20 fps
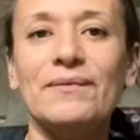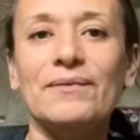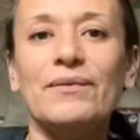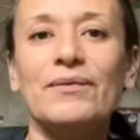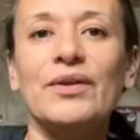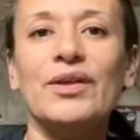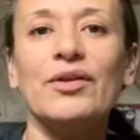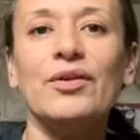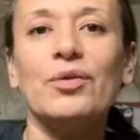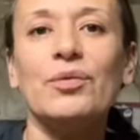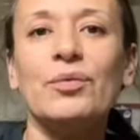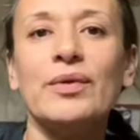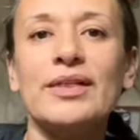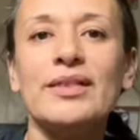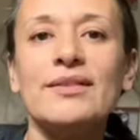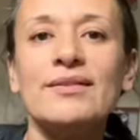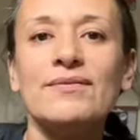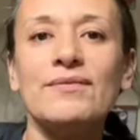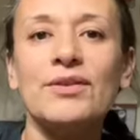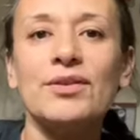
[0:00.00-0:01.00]
you know, ones
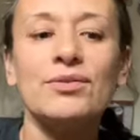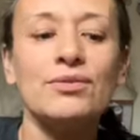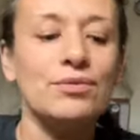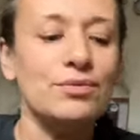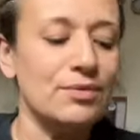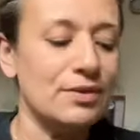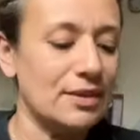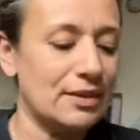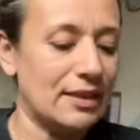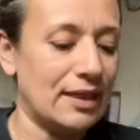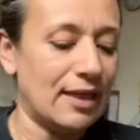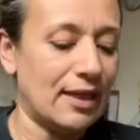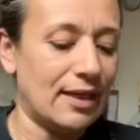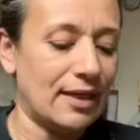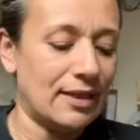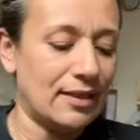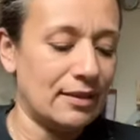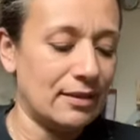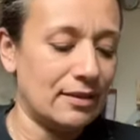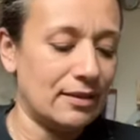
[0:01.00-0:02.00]
of use,
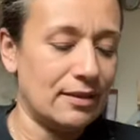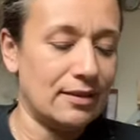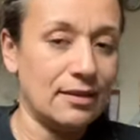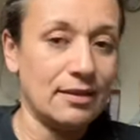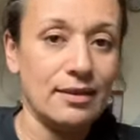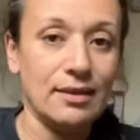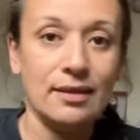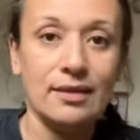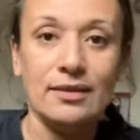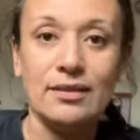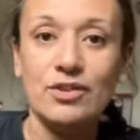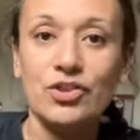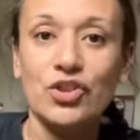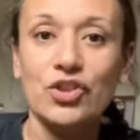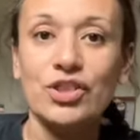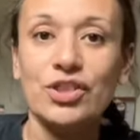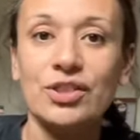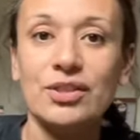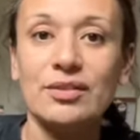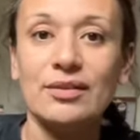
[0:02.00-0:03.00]
and
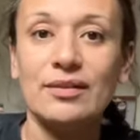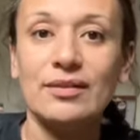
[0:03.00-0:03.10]
just,